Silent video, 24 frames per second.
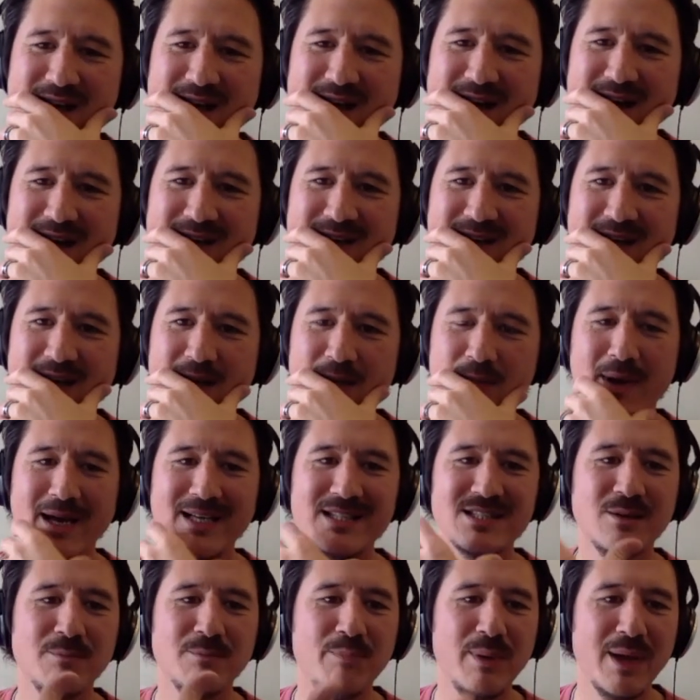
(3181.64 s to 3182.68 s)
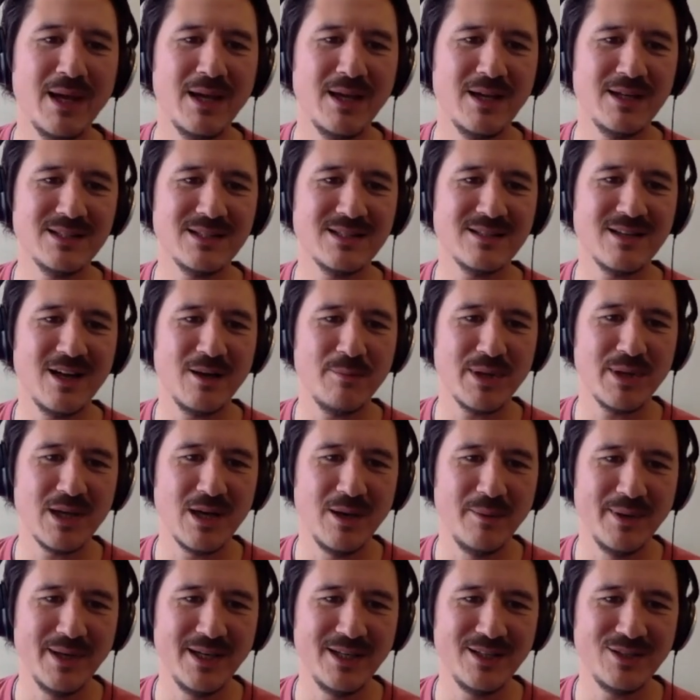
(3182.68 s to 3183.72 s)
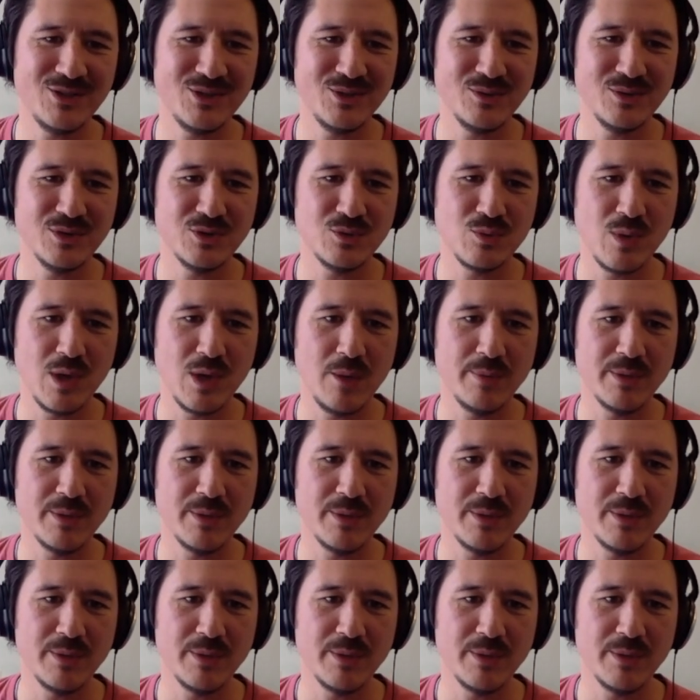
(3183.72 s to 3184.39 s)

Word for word: and like masturbating started to become an issue as well,